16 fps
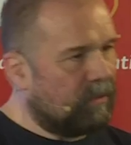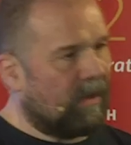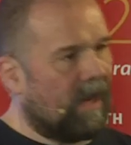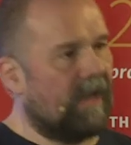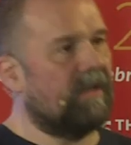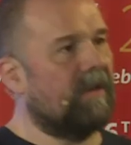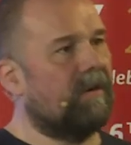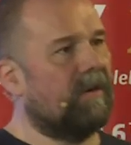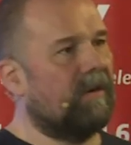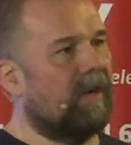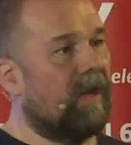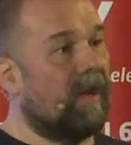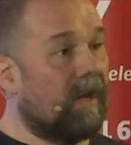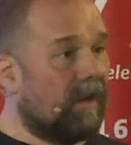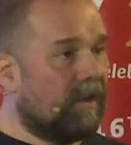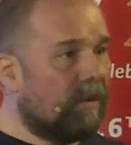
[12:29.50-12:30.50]
together,
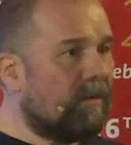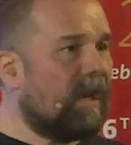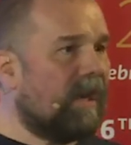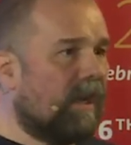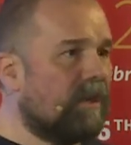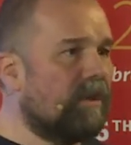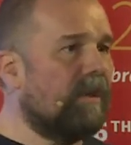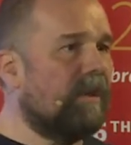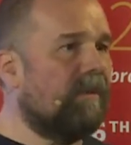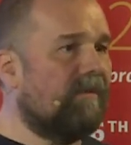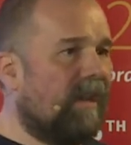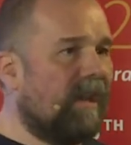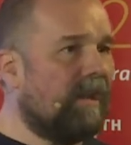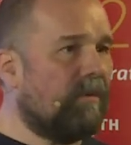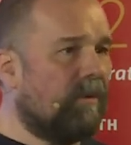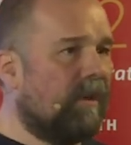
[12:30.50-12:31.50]
you can actually
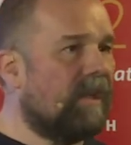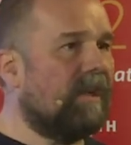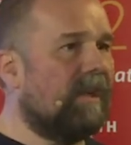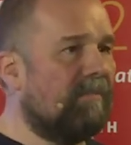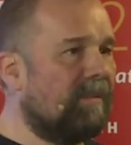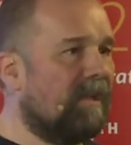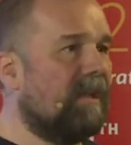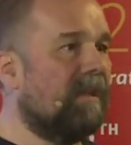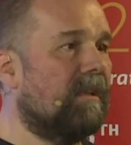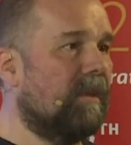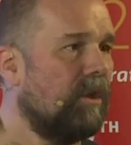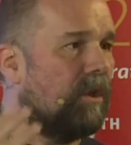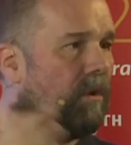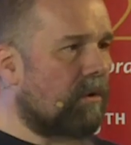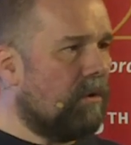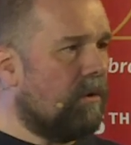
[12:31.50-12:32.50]
very quickly build
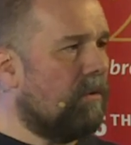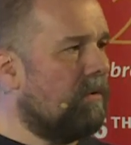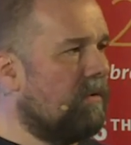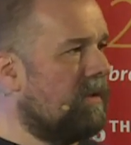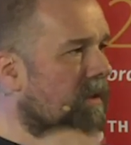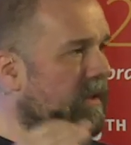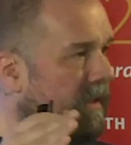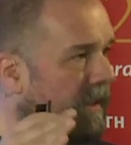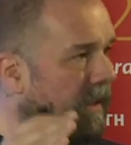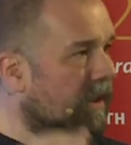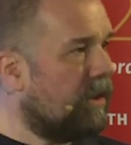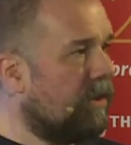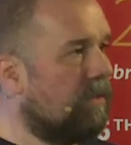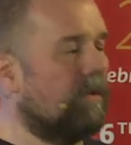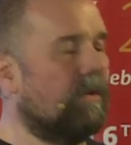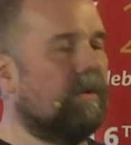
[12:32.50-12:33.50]
your own
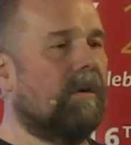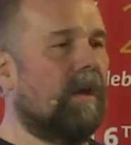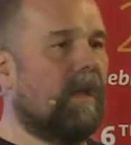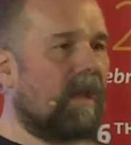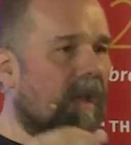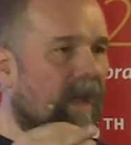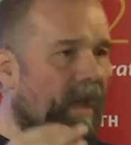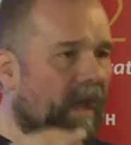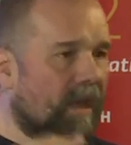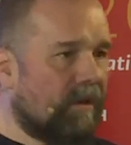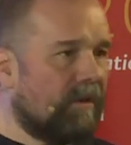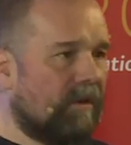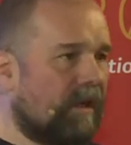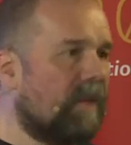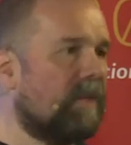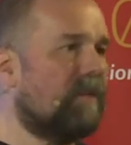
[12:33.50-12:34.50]
secure
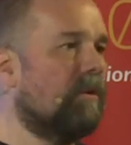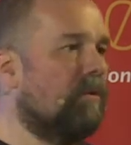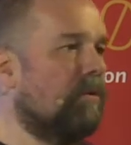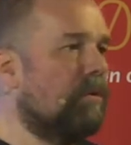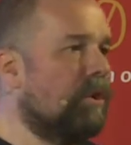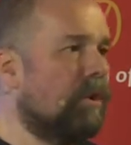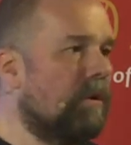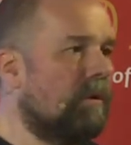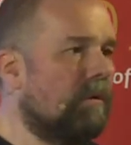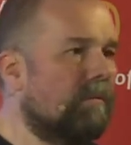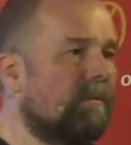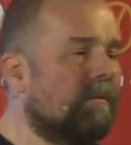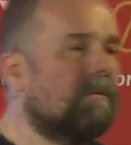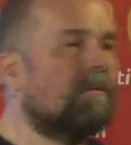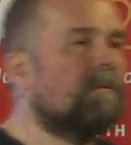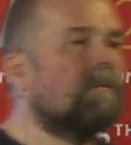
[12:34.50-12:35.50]
IoT solution,
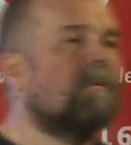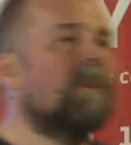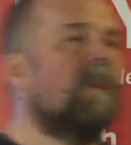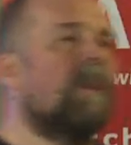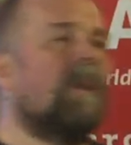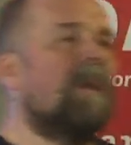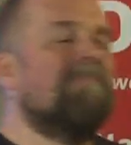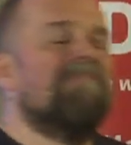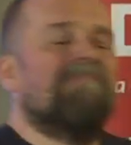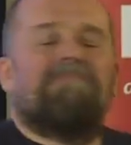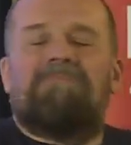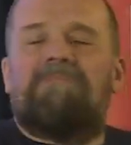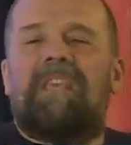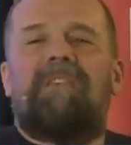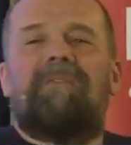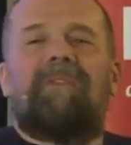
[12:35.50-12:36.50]

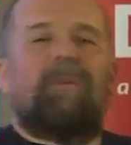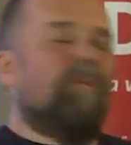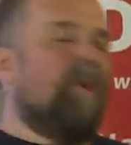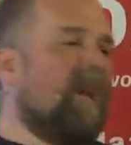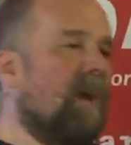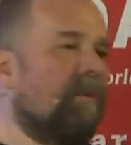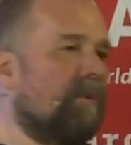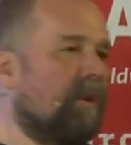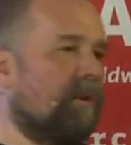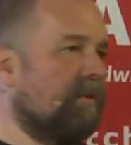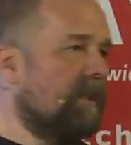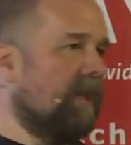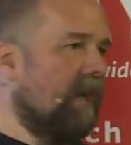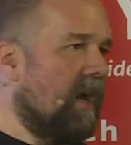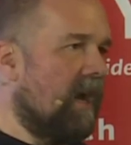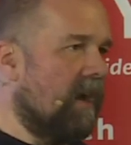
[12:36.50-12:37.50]
even without
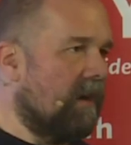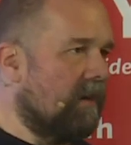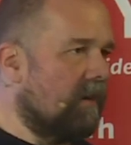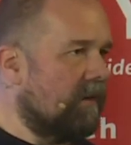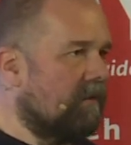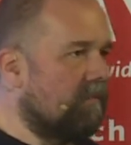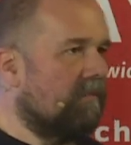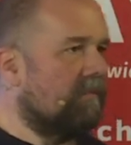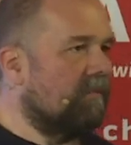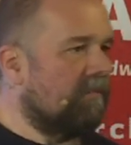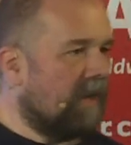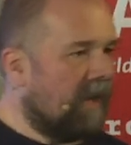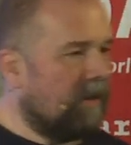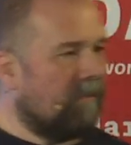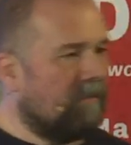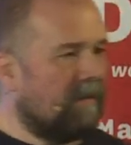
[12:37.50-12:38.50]
using our,
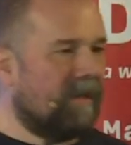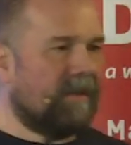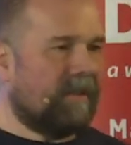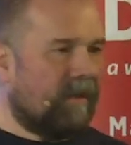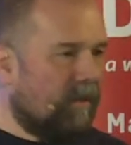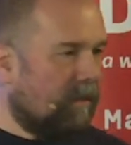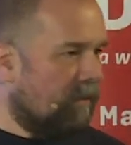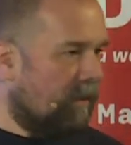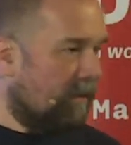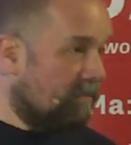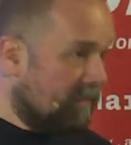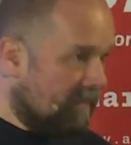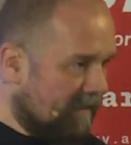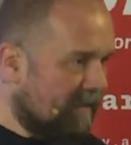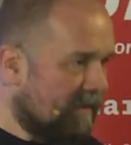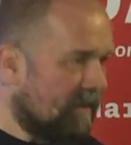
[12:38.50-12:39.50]
I know my CEO will,
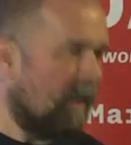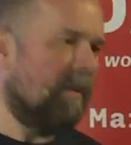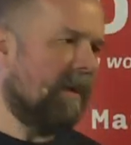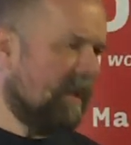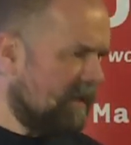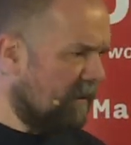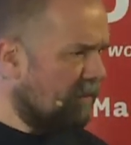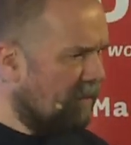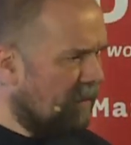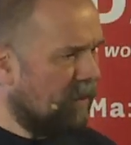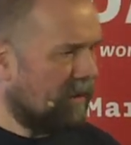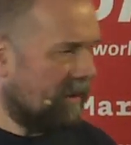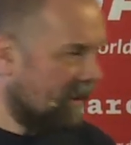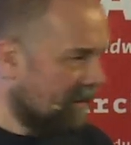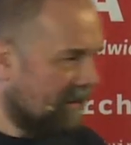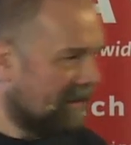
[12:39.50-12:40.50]
no, but it's important.